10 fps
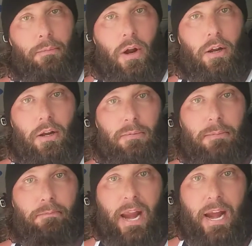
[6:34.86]
I'm not going
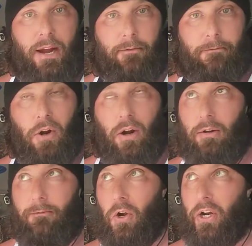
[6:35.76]
to be paying
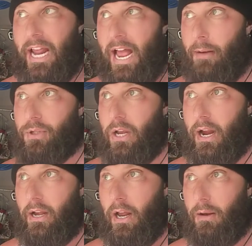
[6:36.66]
for for a
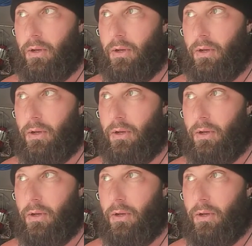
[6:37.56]
campsite.